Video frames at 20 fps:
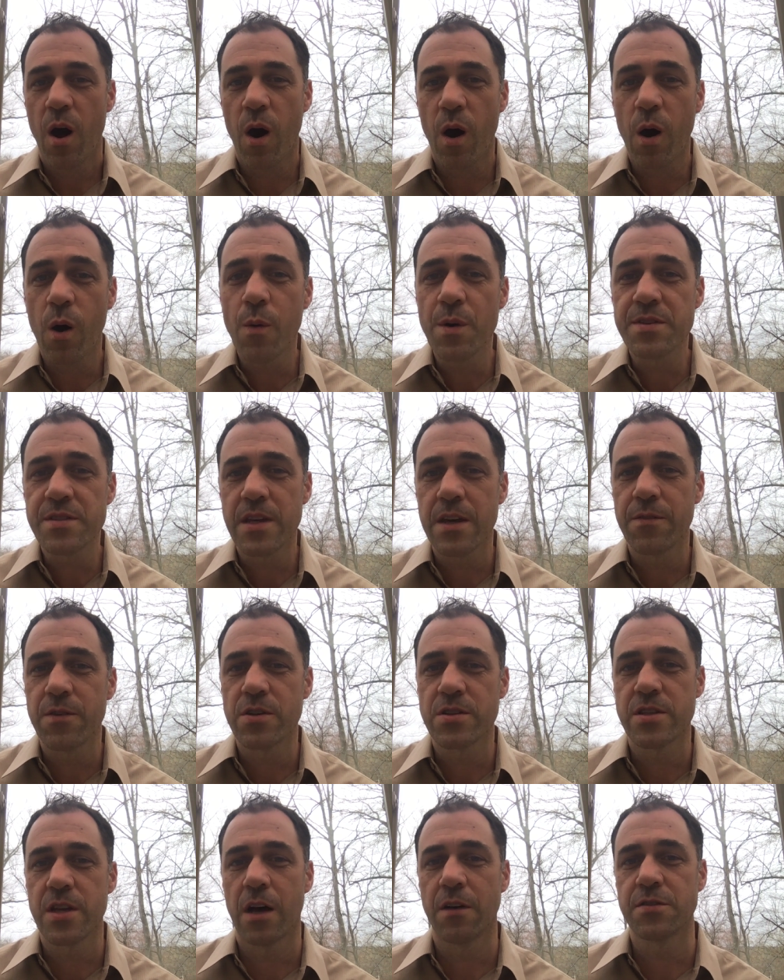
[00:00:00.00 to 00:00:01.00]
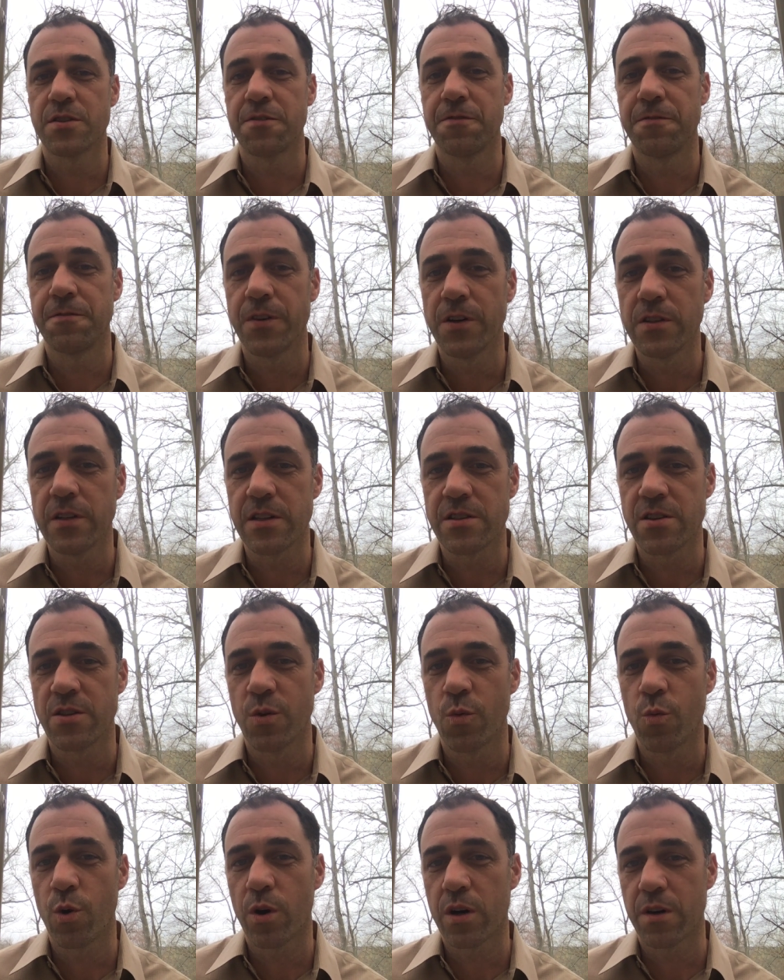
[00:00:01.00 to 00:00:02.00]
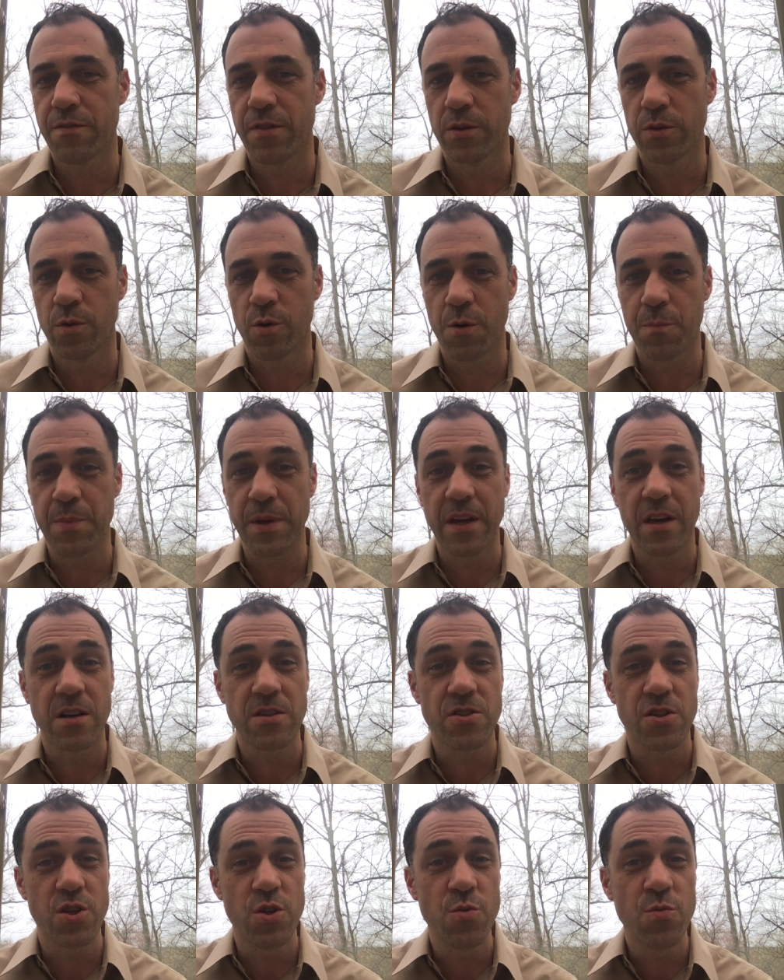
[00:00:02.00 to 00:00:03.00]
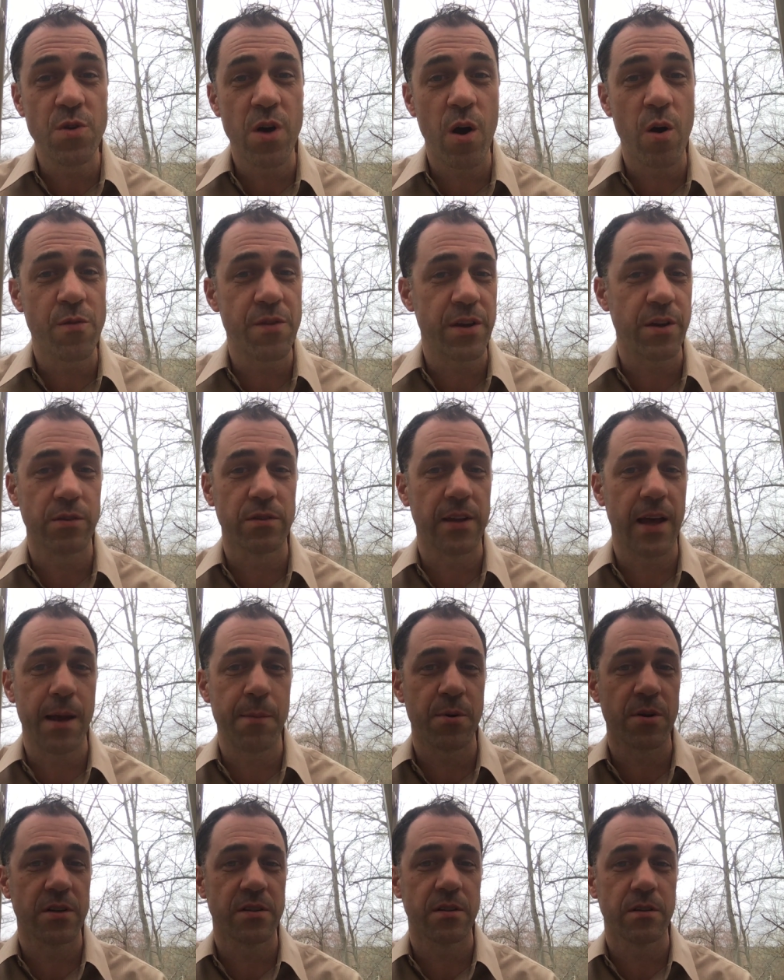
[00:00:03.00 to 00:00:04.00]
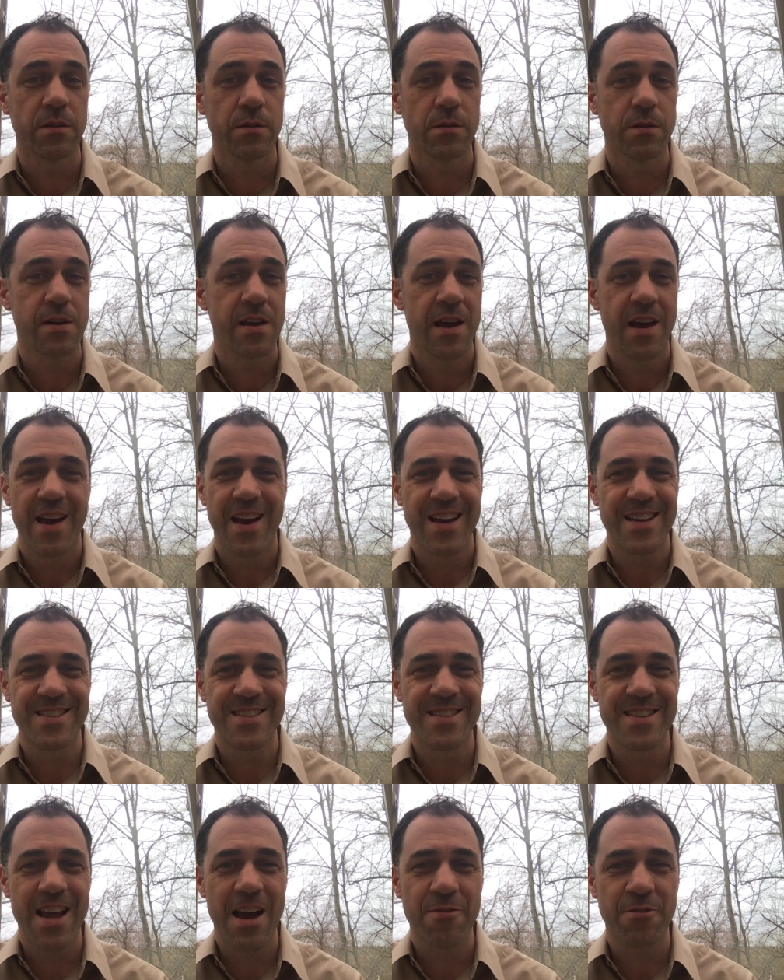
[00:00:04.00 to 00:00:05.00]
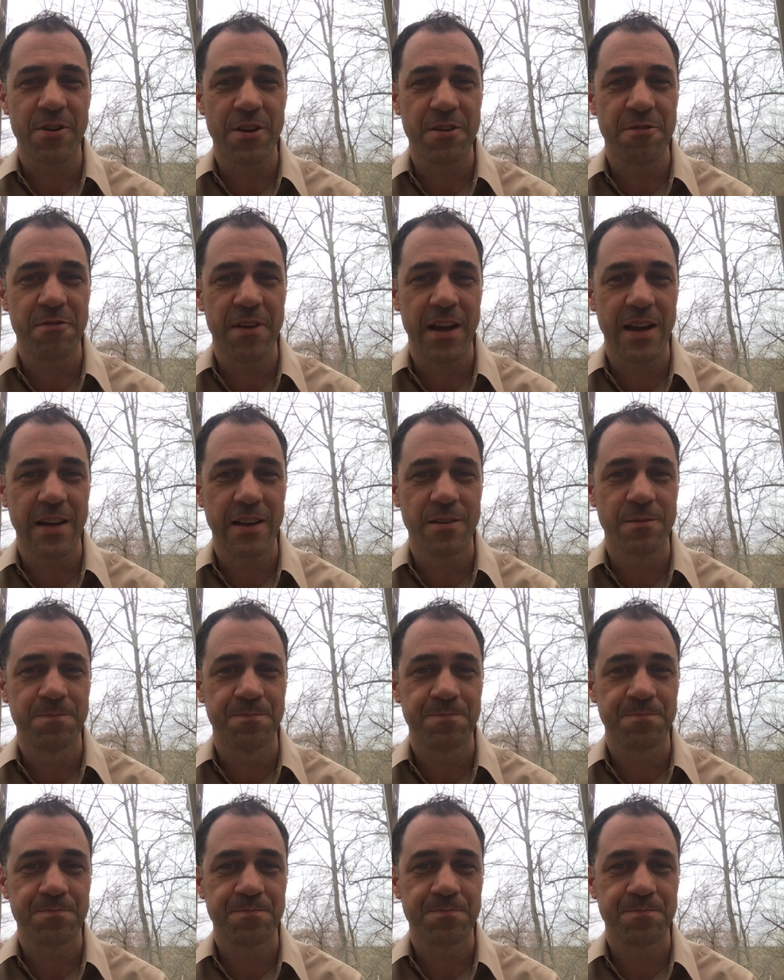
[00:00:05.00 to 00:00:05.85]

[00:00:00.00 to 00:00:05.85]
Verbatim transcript: "Always give yourselves fully to the work of the Lord, because you know that your labor in the Lord is never in vain."